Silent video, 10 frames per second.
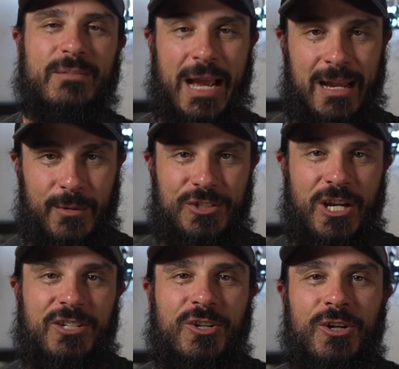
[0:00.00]
My name is
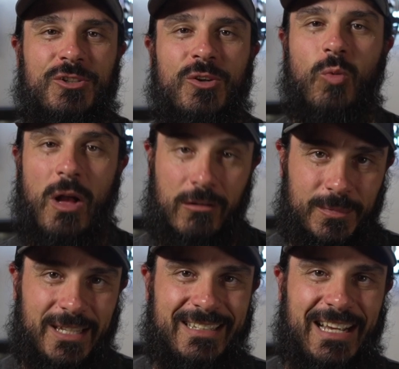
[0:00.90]
Josh Kirchner. Welcome
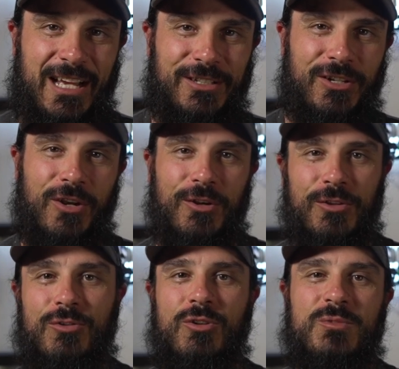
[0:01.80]
to the Dialed In Hunter
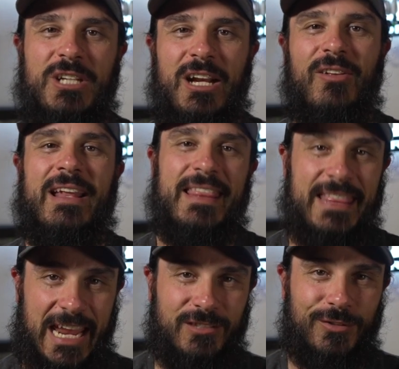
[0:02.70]
YouTube channel, and
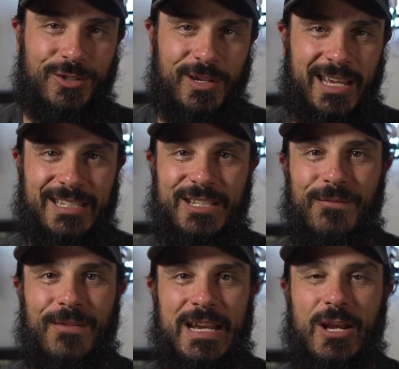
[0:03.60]
thanks for tuning into the
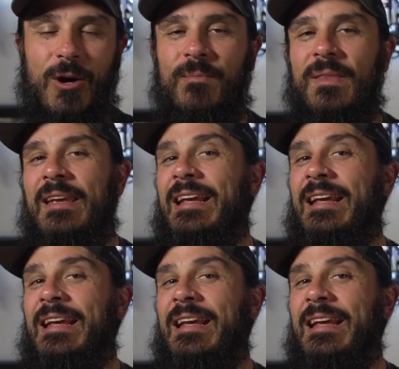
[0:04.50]
video.